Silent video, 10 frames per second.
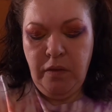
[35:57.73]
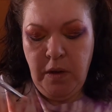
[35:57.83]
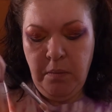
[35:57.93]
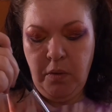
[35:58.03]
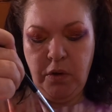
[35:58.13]
I
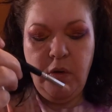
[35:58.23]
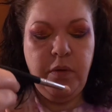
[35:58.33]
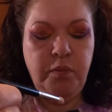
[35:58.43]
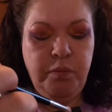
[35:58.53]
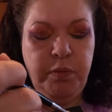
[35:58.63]
think I'm going to go
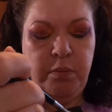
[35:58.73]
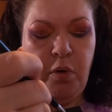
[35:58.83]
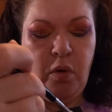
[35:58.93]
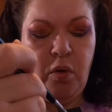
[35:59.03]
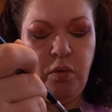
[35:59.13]
in with Be
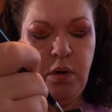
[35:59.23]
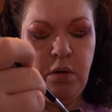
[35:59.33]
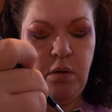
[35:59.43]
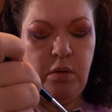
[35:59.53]
Bold.